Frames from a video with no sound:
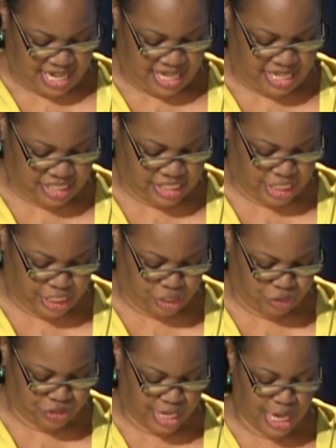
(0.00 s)
it is
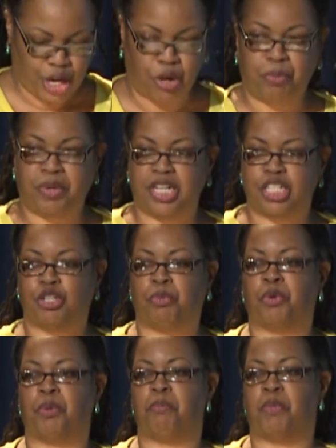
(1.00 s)
geared to help us
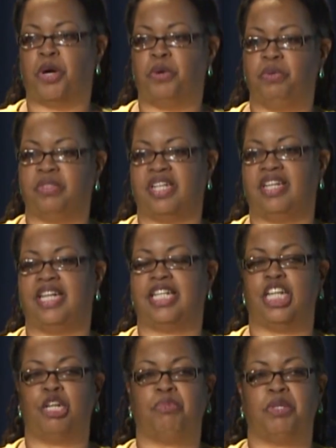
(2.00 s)
promote
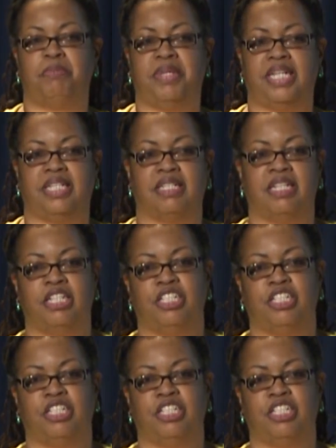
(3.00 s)
and implement